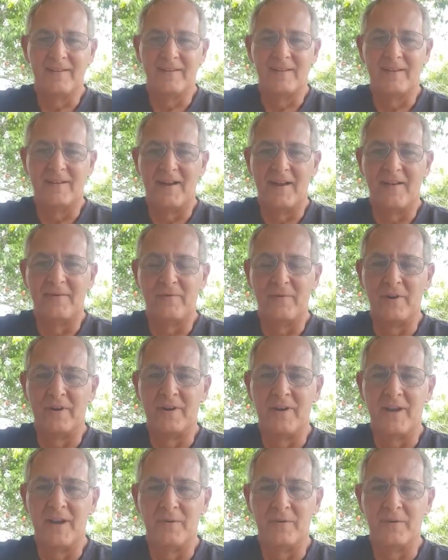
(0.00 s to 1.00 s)
G'day
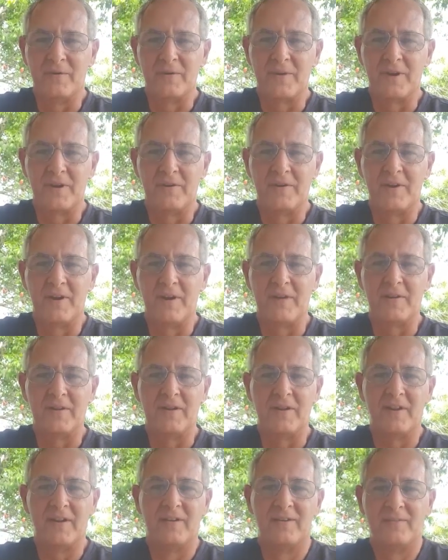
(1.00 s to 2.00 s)
everyone, how are we all going out
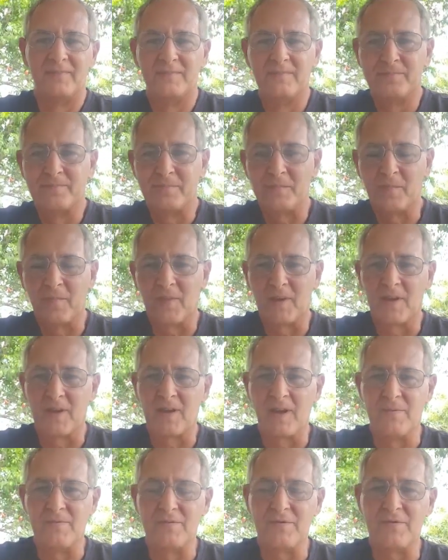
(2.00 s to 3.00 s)
there? I
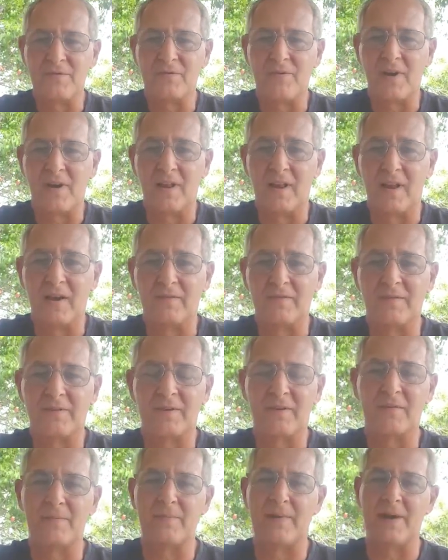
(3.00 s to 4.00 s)
come to you with great love
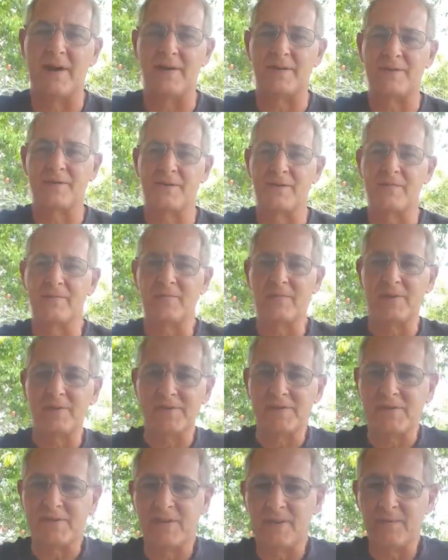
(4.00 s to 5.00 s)
and compassion and
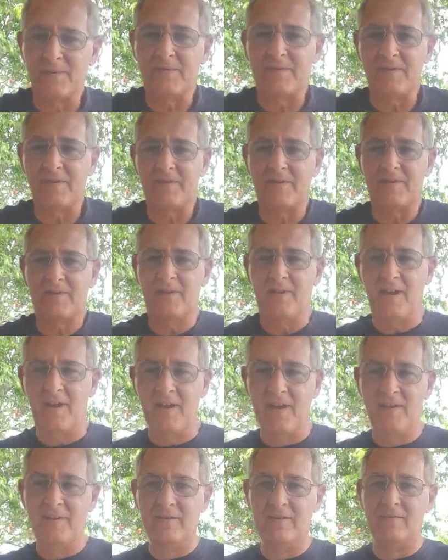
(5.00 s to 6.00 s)
peace and empathy
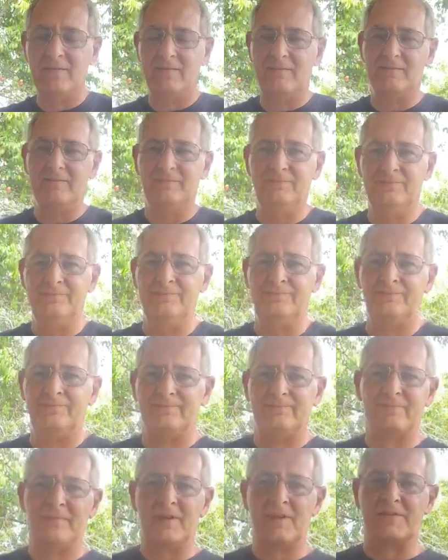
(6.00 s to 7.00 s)
today
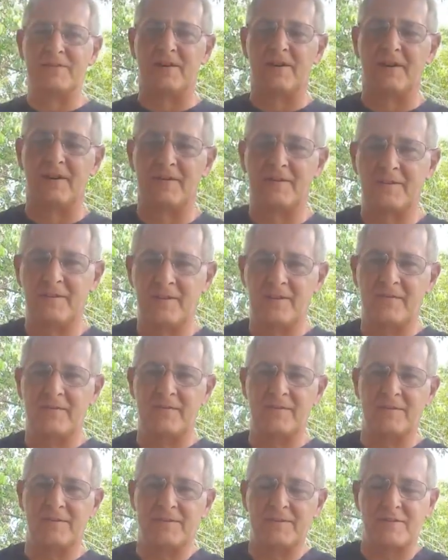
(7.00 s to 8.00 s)
as I
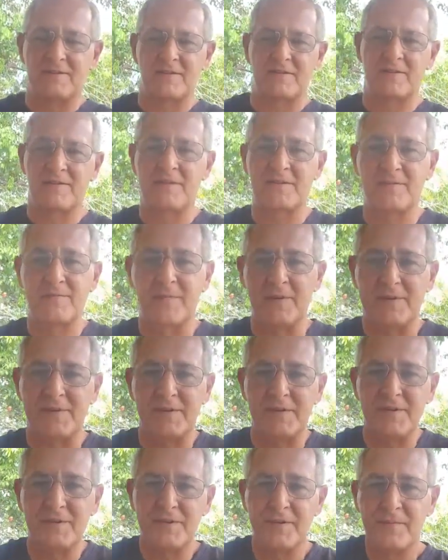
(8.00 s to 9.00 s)
deliver this
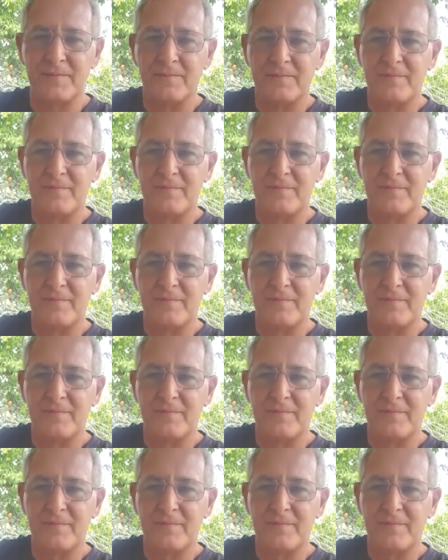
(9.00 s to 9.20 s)
message.